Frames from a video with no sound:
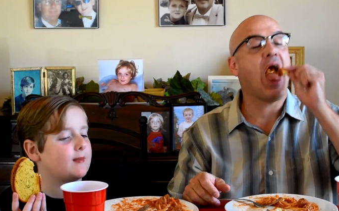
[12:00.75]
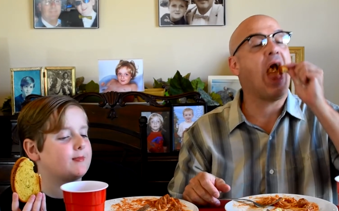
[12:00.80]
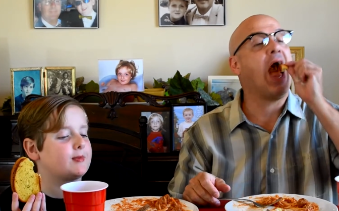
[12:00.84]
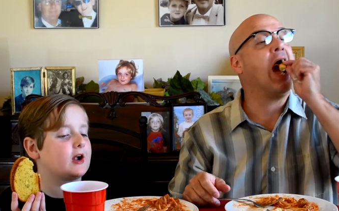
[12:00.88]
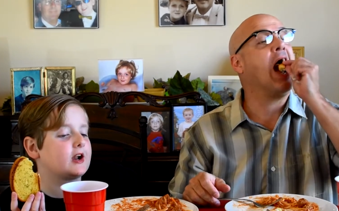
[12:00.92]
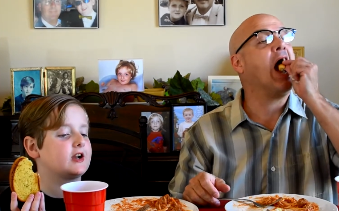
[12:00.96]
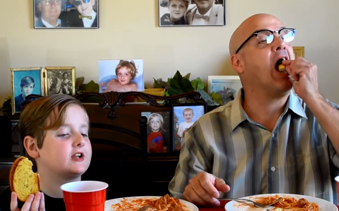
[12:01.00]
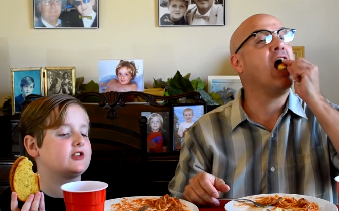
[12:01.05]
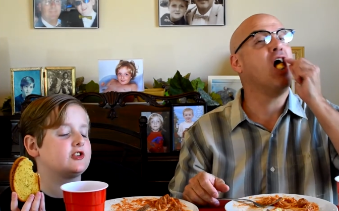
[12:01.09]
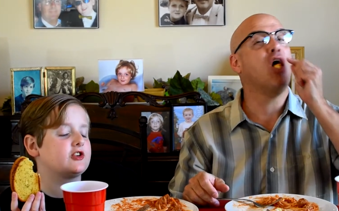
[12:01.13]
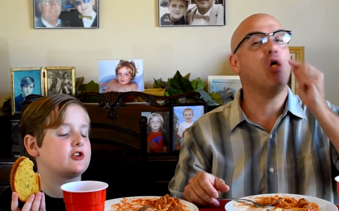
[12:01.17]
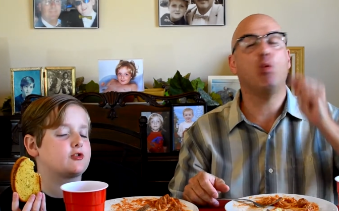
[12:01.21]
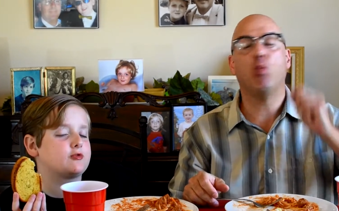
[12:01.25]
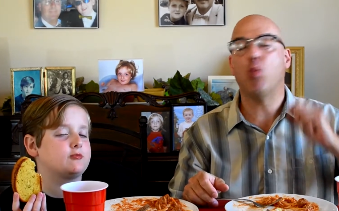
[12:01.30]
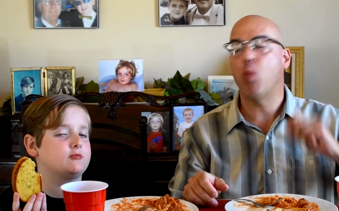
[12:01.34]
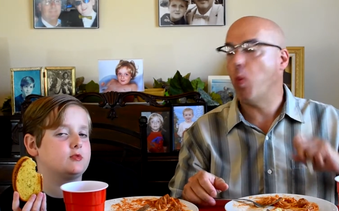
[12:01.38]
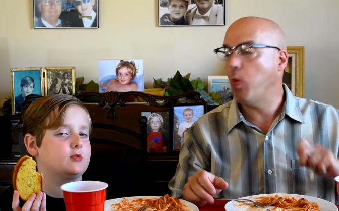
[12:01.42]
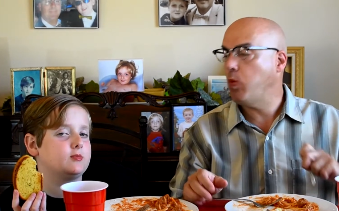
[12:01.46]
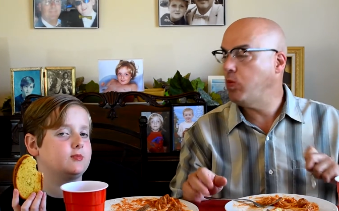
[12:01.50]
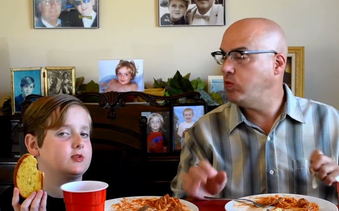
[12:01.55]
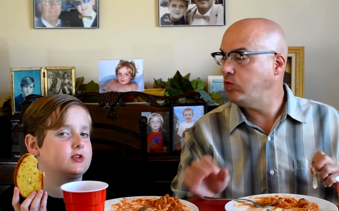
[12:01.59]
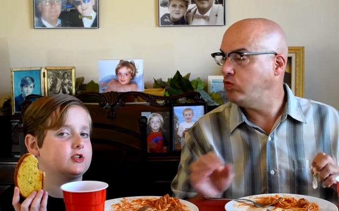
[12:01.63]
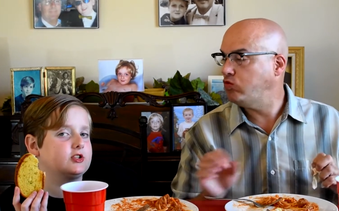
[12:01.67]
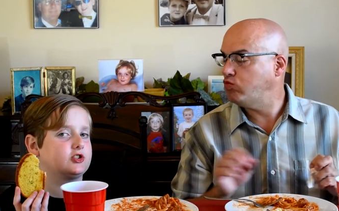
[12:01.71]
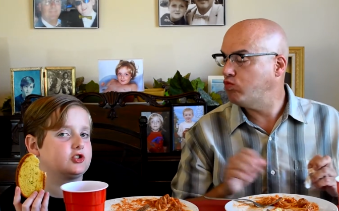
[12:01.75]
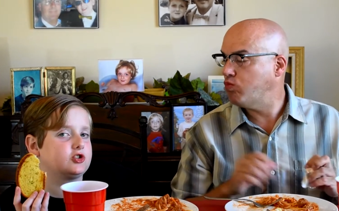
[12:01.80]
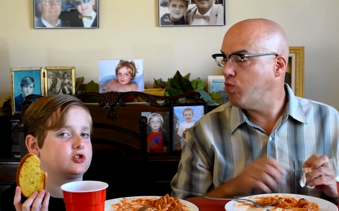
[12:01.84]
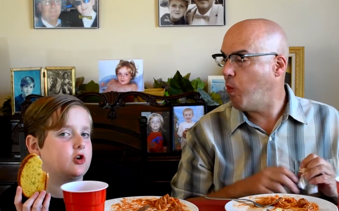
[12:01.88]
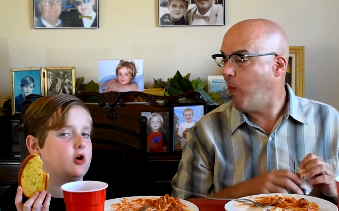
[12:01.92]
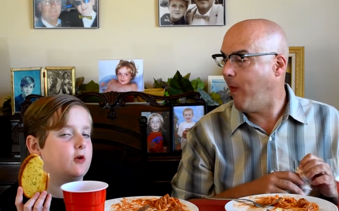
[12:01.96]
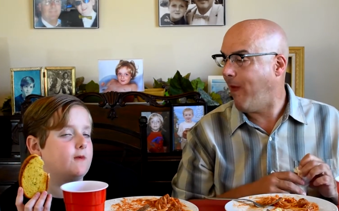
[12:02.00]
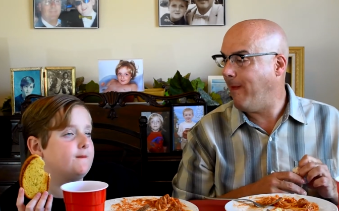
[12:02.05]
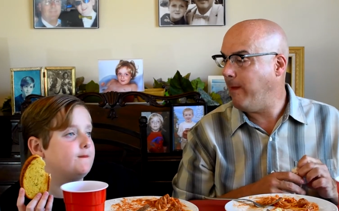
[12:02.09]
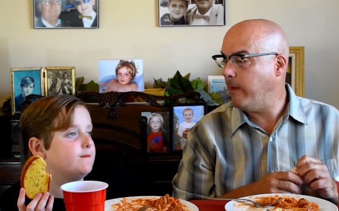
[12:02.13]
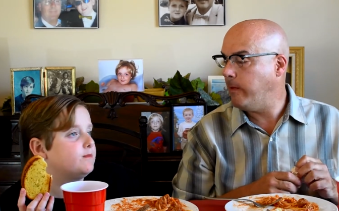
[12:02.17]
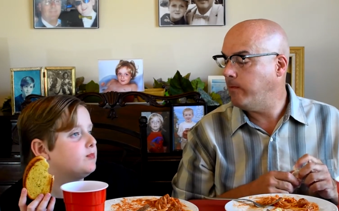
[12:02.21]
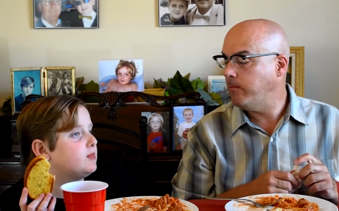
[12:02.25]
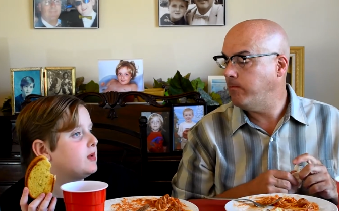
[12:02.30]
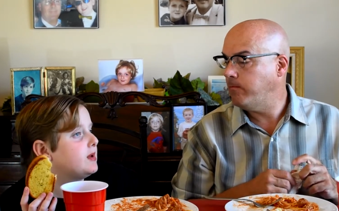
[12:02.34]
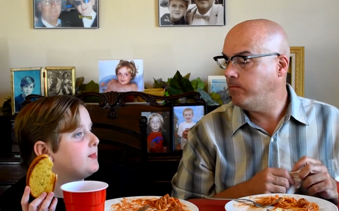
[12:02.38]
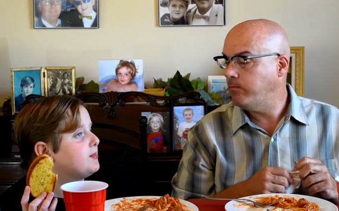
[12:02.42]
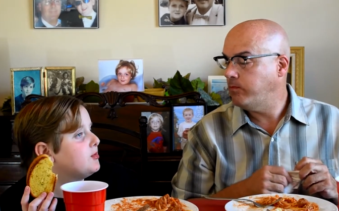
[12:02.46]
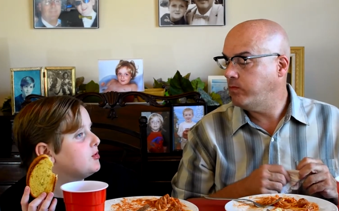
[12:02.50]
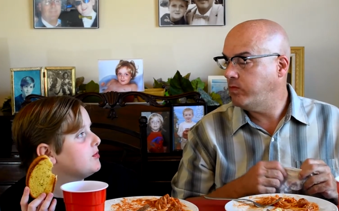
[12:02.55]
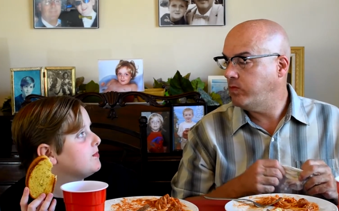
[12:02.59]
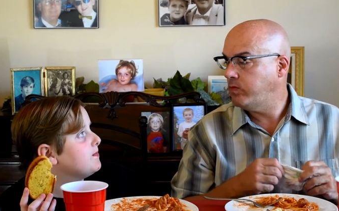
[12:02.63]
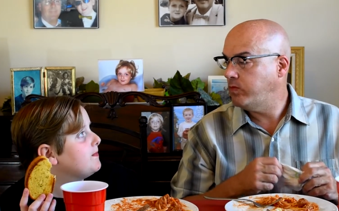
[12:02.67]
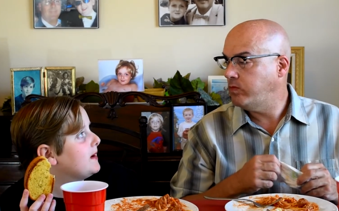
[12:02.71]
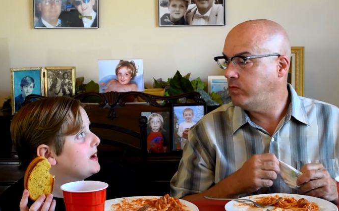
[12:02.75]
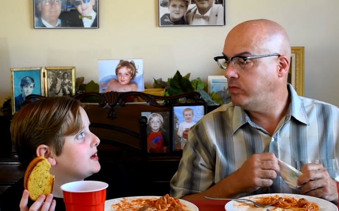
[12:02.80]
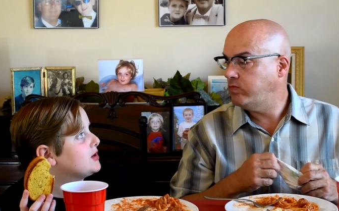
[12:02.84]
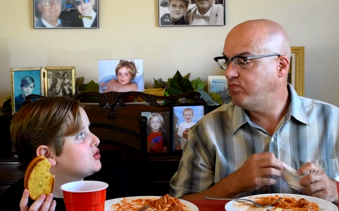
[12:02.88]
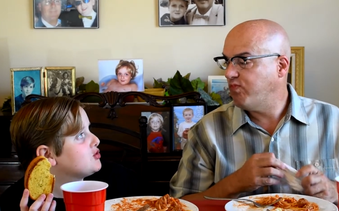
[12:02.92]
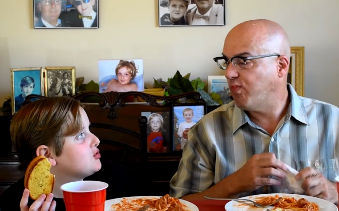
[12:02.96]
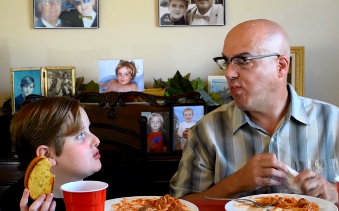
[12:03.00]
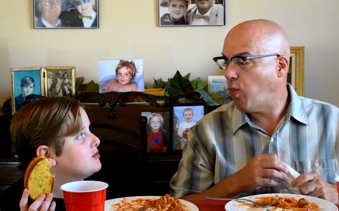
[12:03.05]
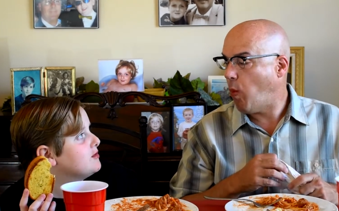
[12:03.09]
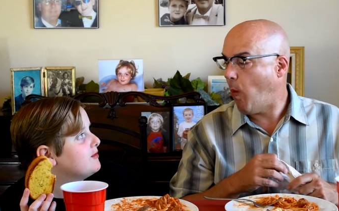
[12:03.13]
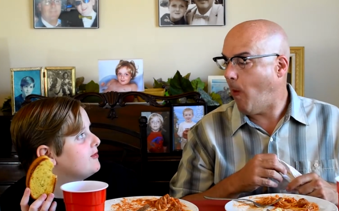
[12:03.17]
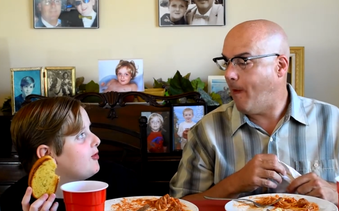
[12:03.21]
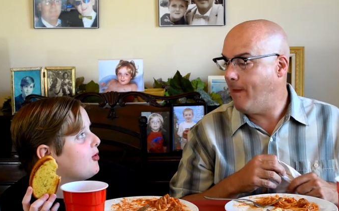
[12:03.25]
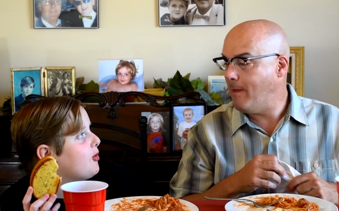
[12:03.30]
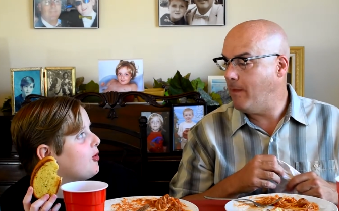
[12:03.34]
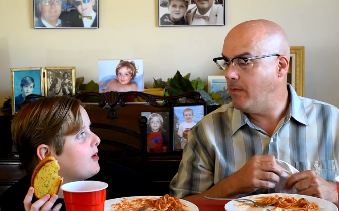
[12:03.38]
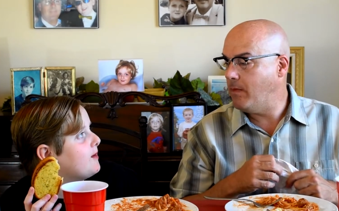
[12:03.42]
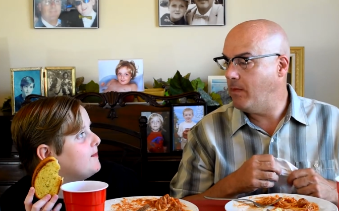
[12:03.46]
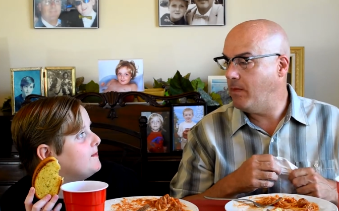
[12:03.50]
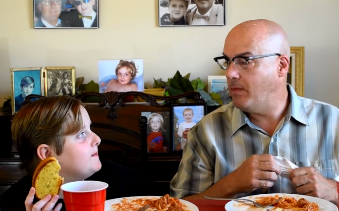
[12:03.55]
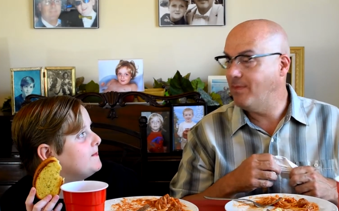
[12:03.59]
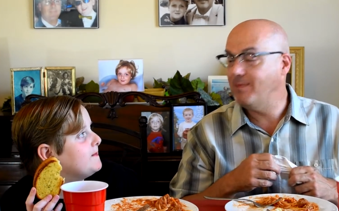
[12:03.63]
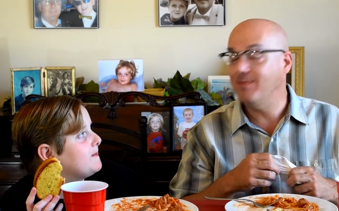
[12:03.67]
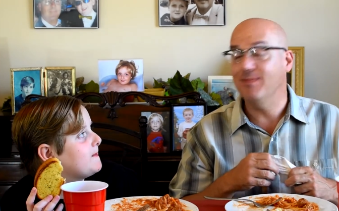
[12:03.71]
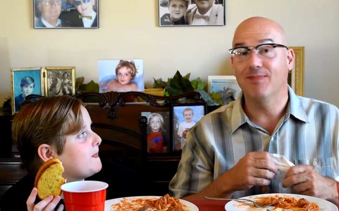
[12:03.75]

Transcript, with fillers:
Speaker 1: body just want me to show people with my true form.